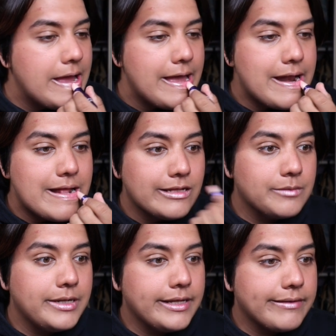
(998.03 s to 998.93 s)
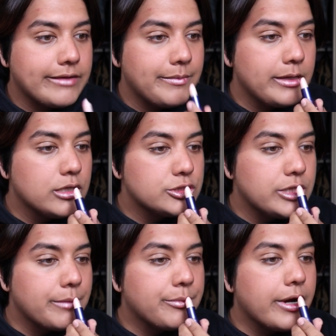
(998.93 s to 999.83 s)
And a little bit, I guess I mean
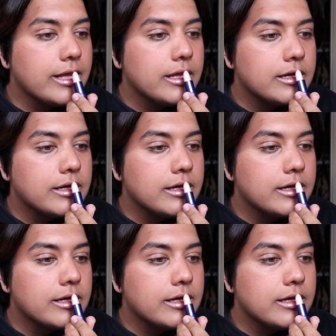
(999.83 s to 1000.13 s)
shine bright